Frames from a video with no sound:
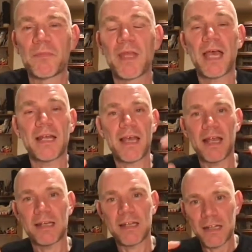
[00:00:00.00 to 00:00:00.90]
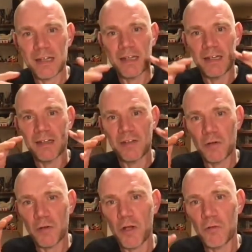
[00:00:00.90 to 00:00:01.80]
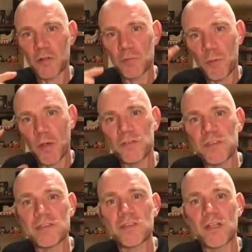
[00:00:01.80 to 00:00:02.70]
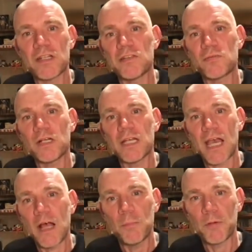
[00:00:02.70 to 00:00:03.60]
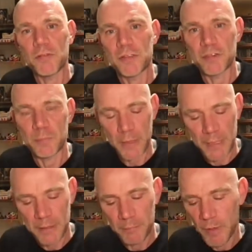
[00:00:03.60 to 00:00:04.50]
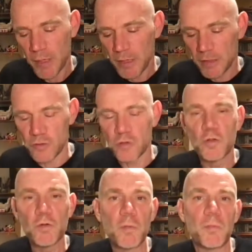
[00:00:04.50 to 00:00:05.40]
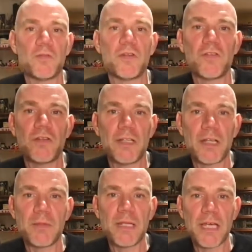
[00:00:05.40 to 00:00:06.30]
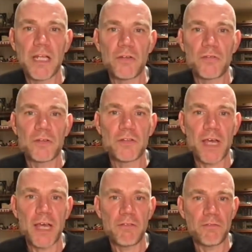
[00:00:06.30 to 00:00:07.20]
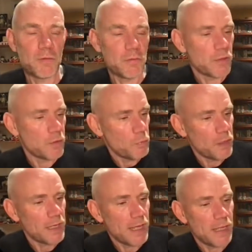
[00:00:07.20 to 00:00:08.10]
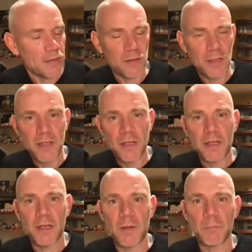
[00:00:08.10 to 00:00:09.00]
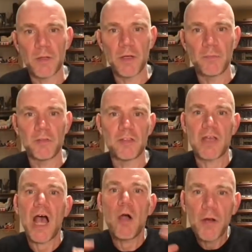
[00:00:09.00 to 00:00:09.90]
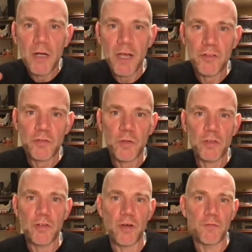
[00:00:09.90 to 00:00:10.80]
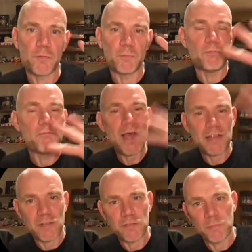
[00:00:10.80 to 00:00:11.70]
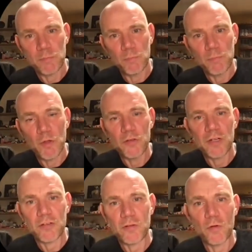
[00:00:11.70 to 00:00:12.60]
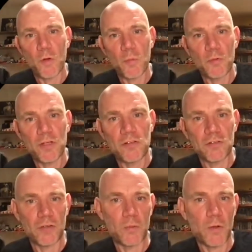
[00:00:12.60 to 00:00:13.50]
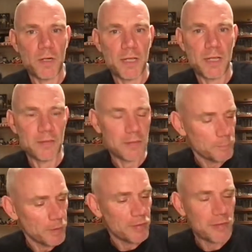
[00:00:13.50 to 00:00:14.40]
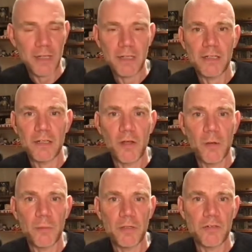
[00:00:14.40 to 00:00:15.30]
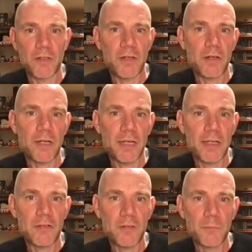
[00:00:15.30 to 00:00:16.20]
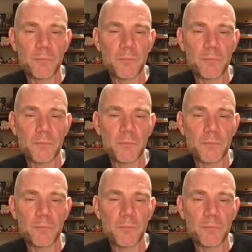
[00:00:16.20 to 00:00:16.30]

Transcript: And so in other words, policy studies really help us explain this dual position that media industries have between, on the one hand, this hourglass structure of massive multinational corporations on the one hand, tiny little companies on the other hand.